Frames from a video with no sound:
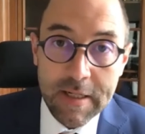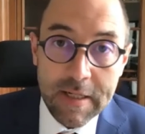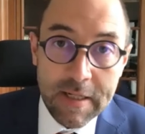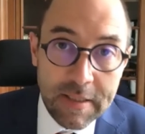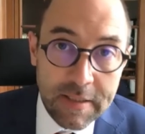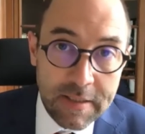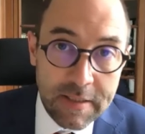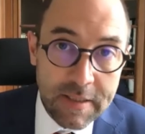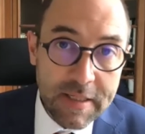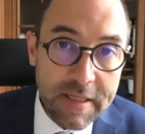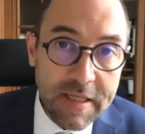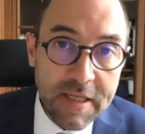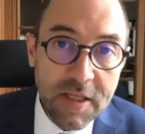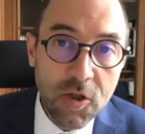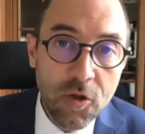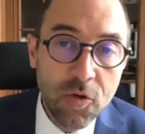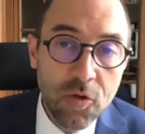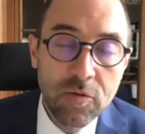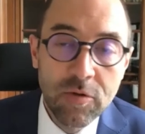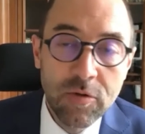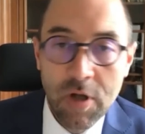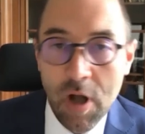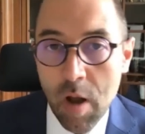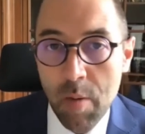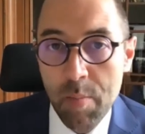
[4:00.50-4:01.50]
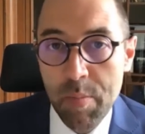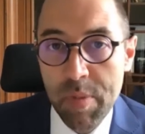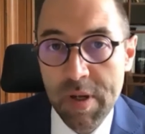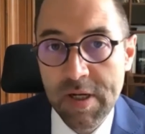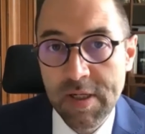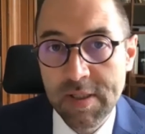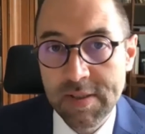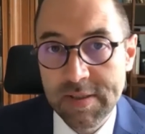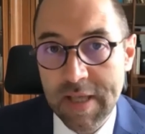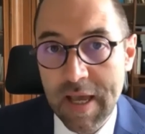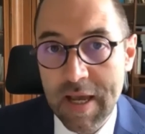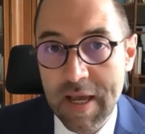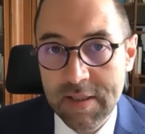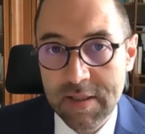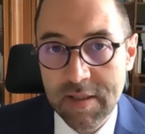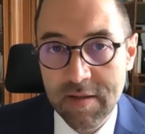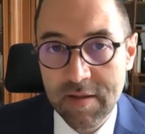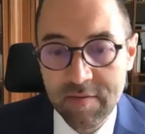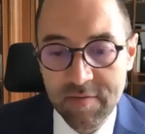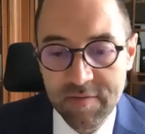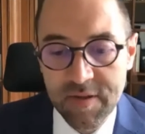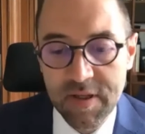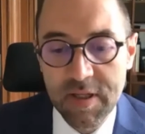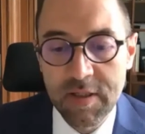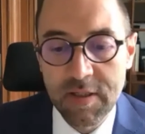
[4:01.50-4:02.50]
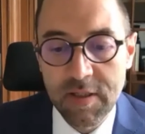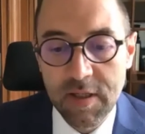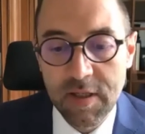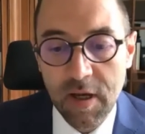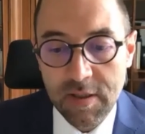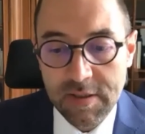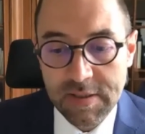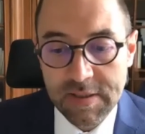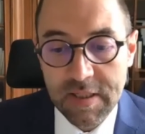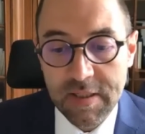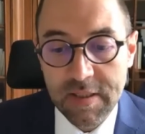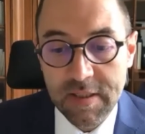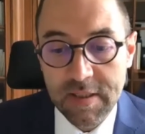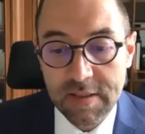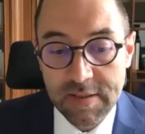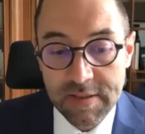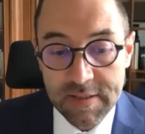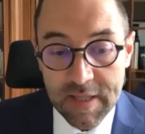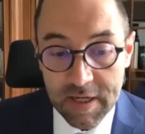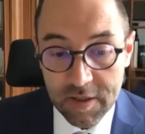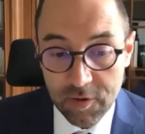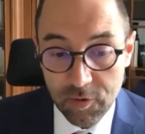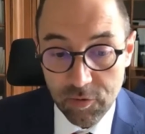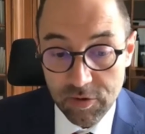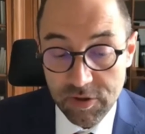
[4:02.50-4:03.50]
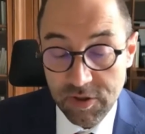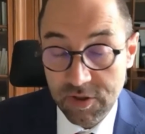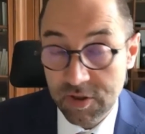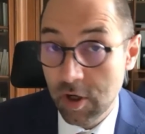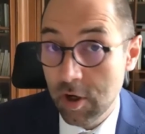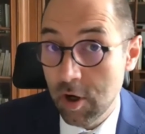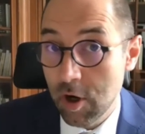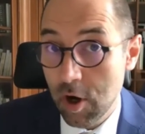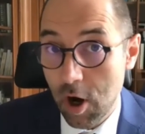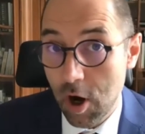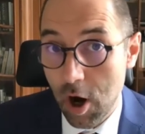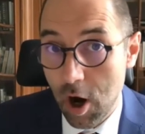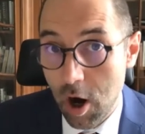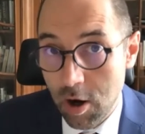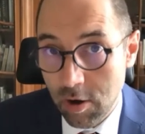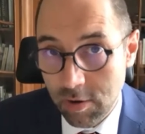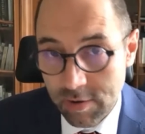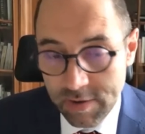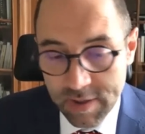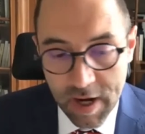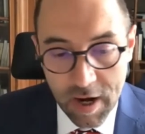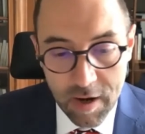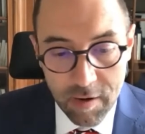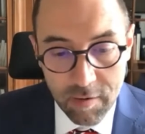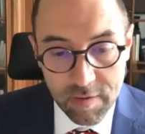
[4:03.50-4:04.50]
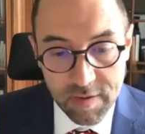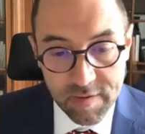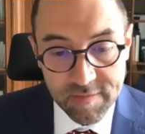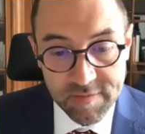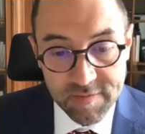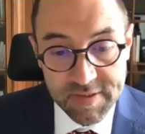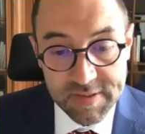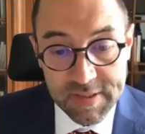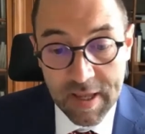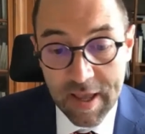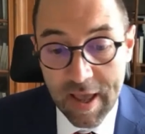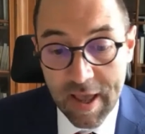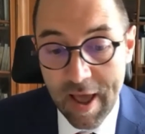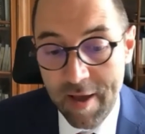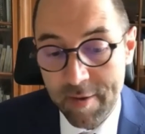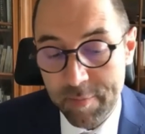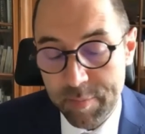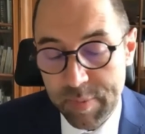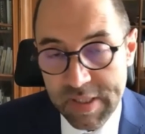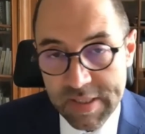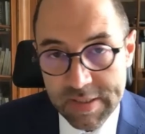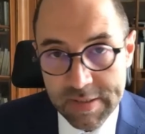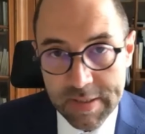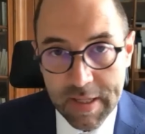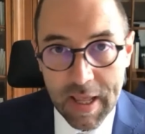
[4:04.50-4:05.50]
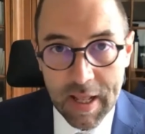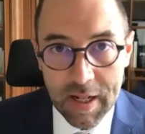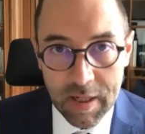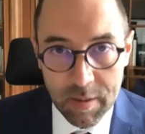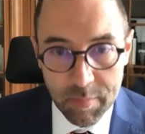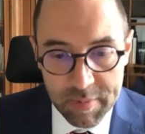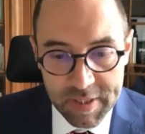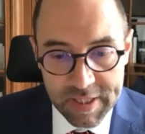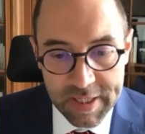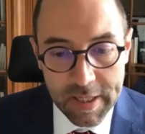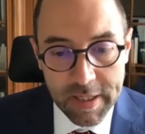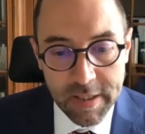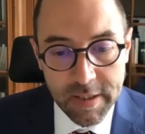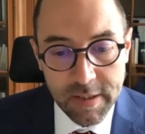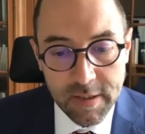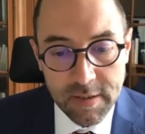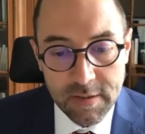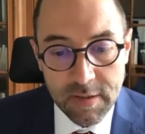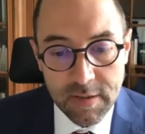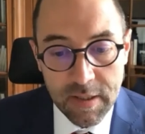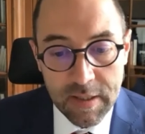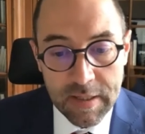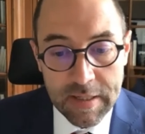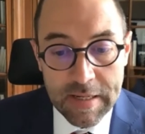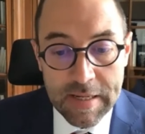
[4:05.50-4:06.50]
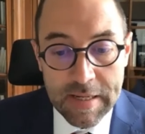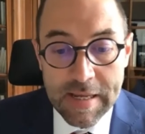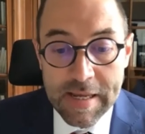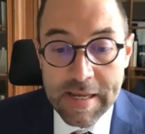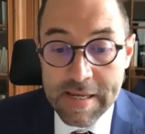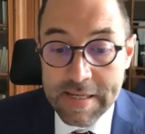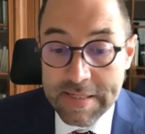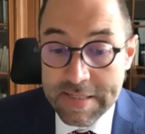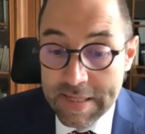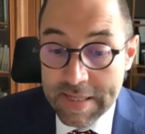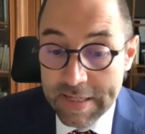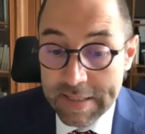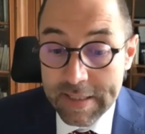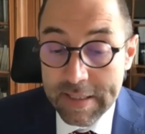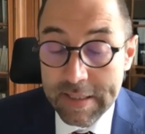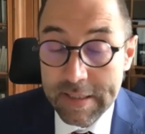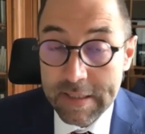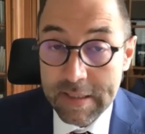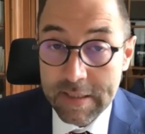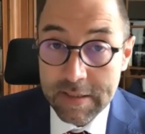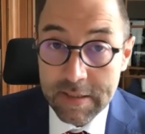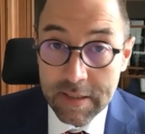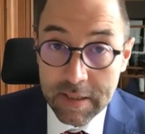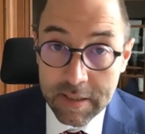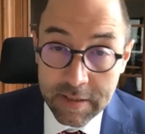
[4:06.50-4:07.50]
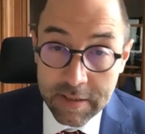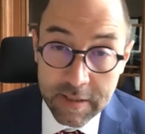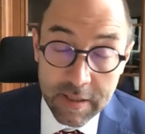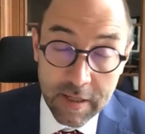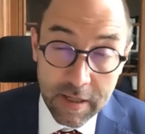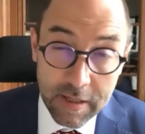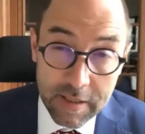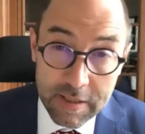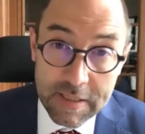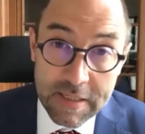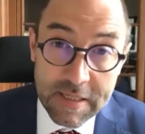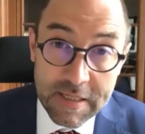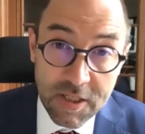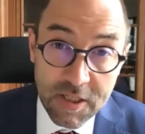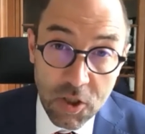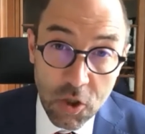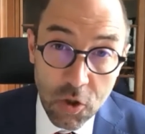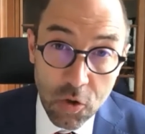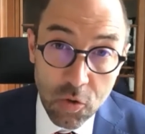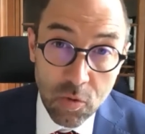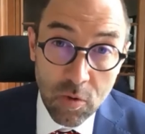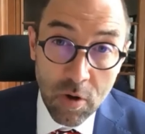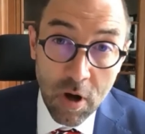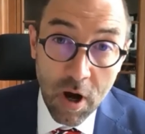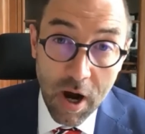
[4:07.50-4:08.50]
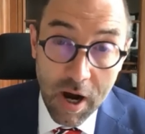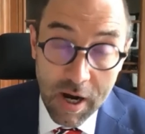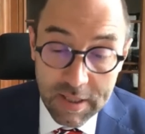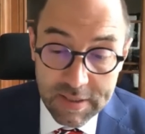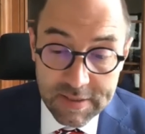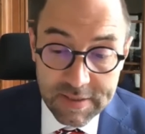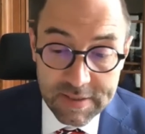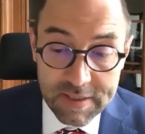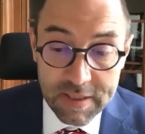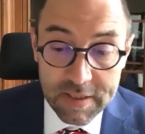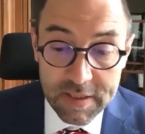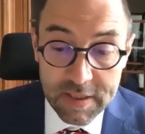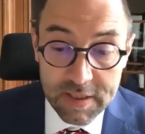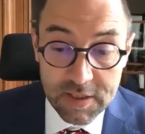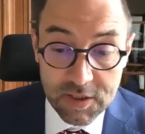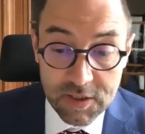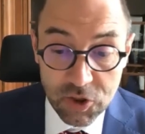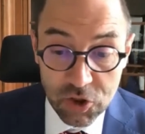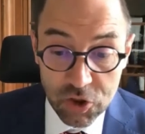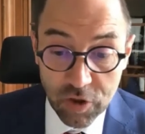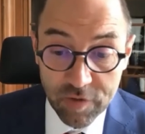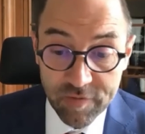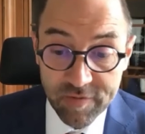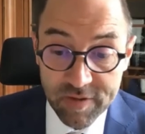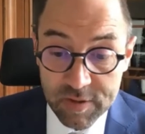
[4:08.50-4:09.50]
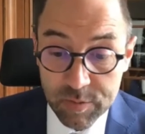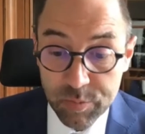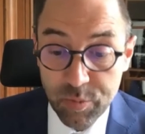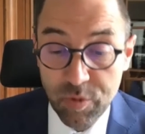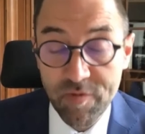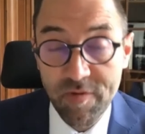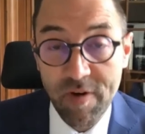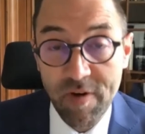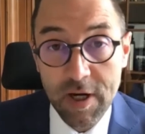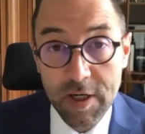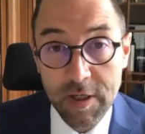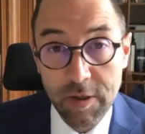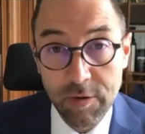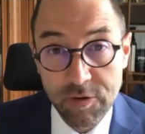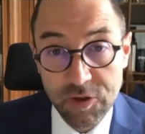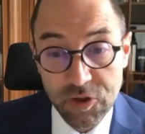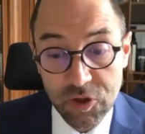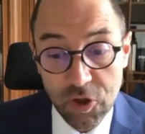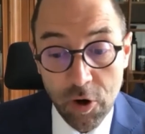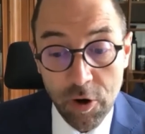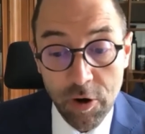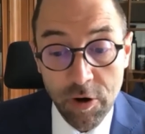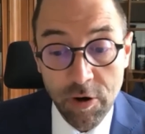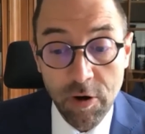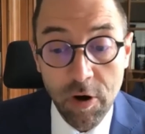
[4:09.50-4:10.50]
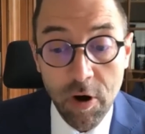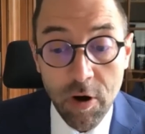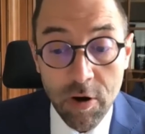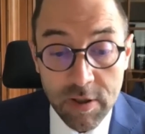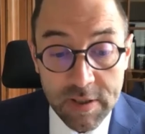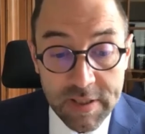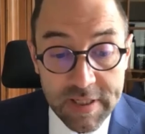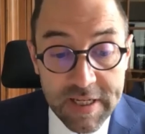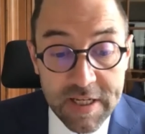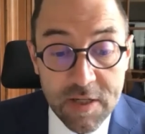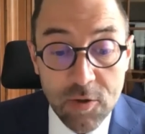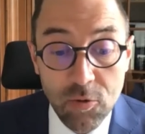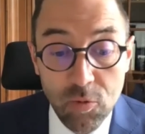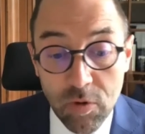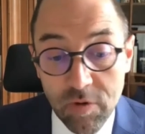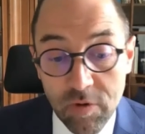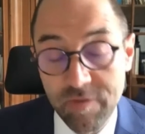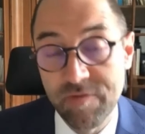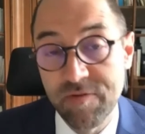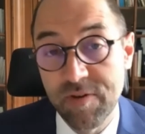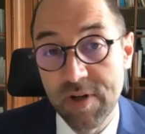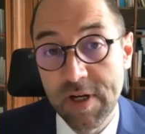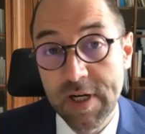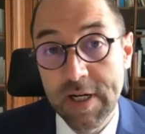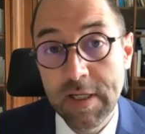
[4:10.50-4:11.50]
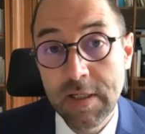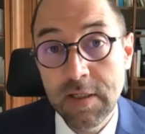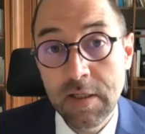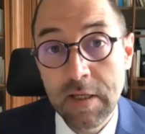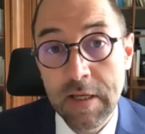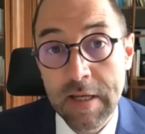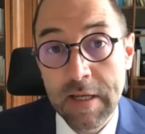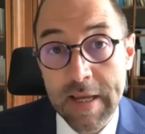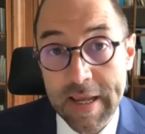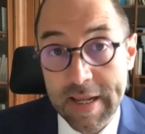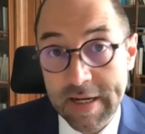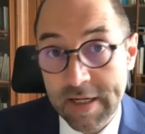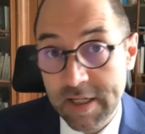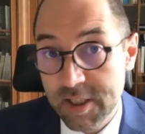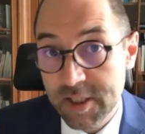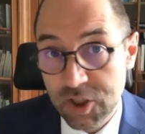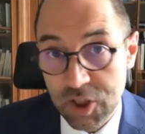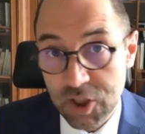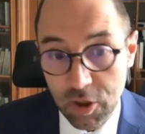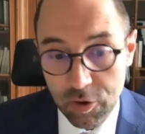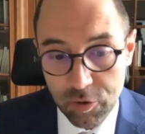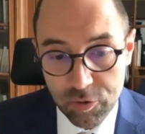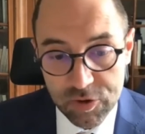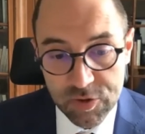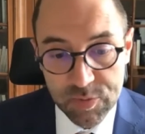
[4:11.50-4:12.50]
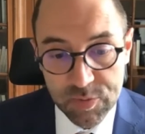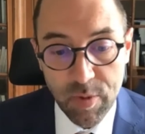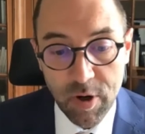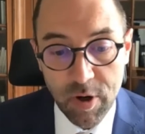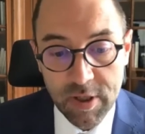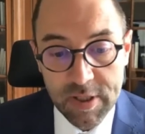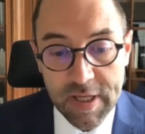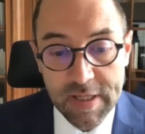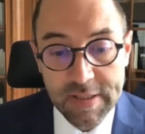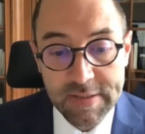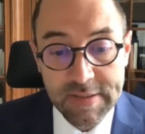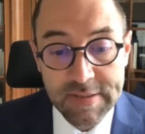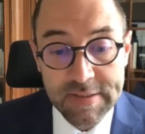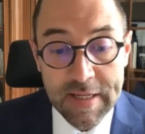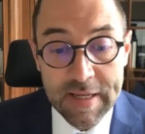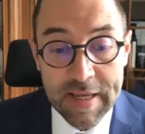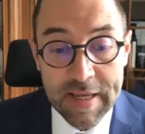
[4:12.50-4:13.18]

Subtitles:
and EU companies active in the ICT sectors. All tariffs have been eliminated. Canadian and EU ICT service providers are on equal footing in each other's markets